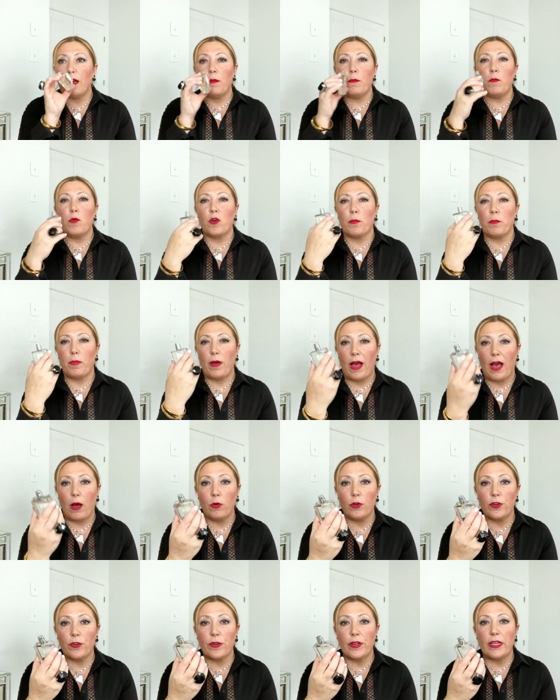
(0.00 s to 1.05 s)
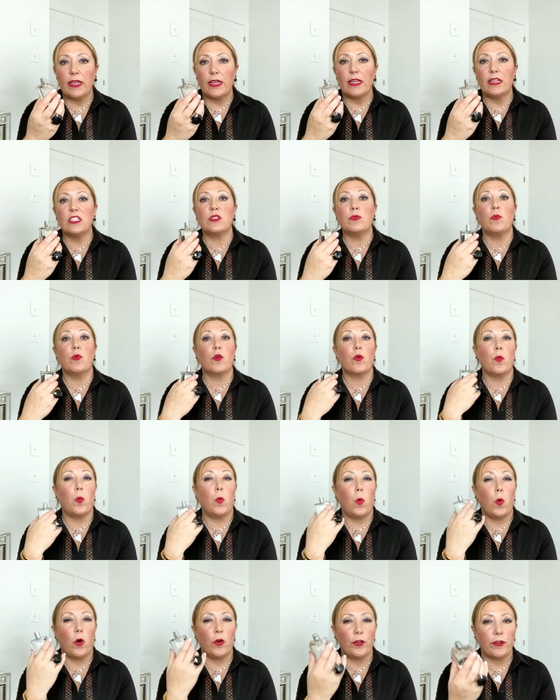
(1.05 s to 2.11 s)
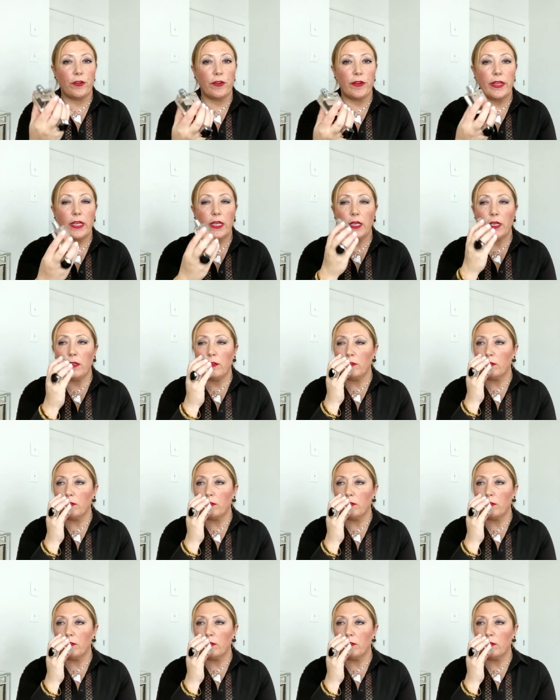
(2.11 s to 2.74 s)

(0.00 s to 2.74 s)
more powdery, it's more watery.